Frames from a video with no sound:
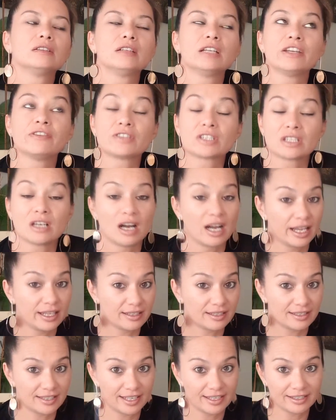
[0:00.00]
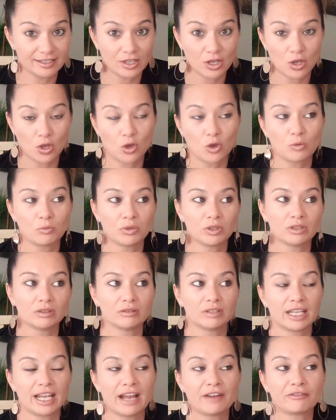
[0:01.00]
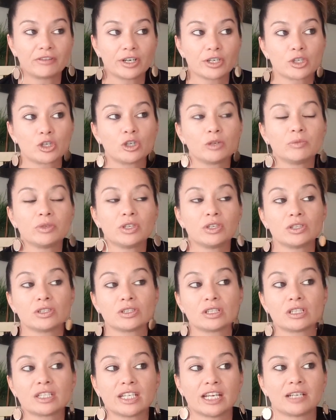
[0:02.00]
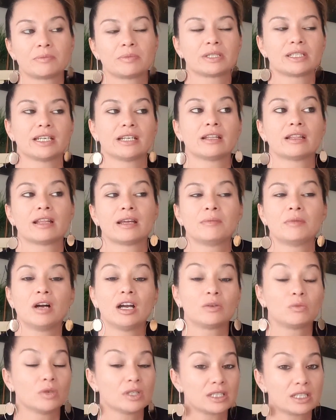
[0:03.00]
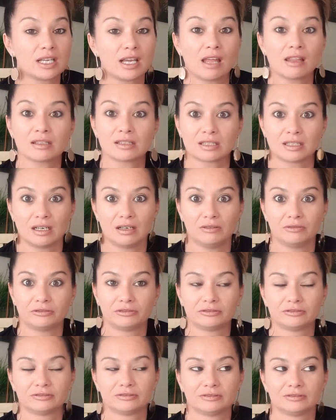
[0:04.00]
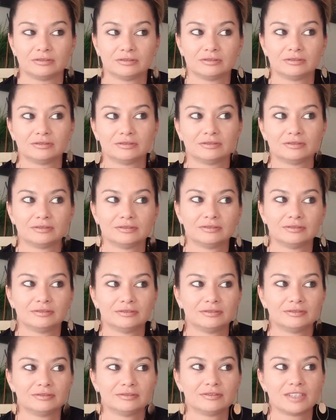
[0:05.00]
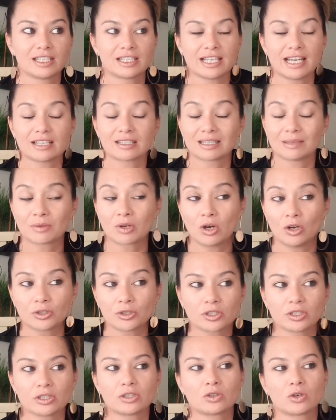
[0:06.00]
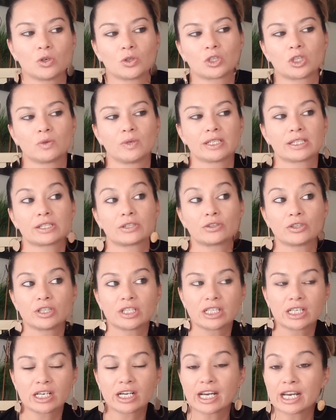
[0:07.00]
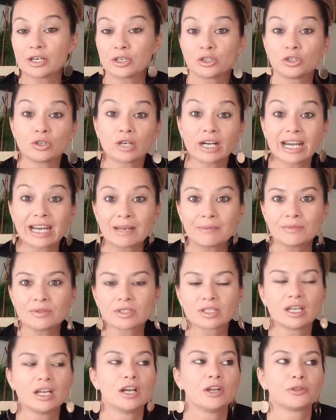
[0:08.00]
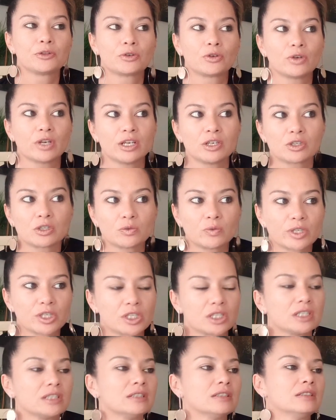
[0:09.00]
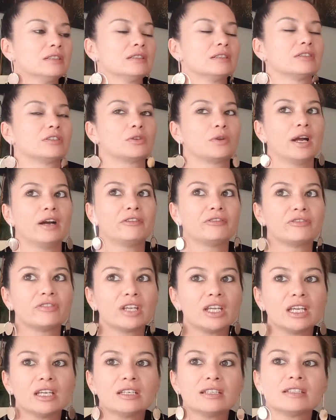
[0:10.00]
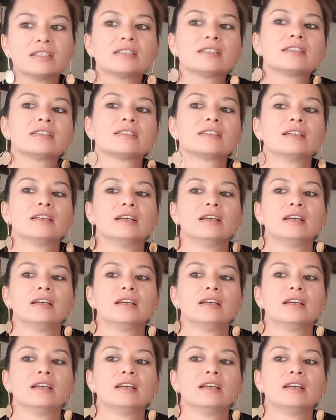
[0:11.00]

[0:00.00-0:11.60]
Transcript: if science says the average human uses 10% of their mind, what's the other stuff? Does our subconscious talk to us through dreams, through intuition, through our fears?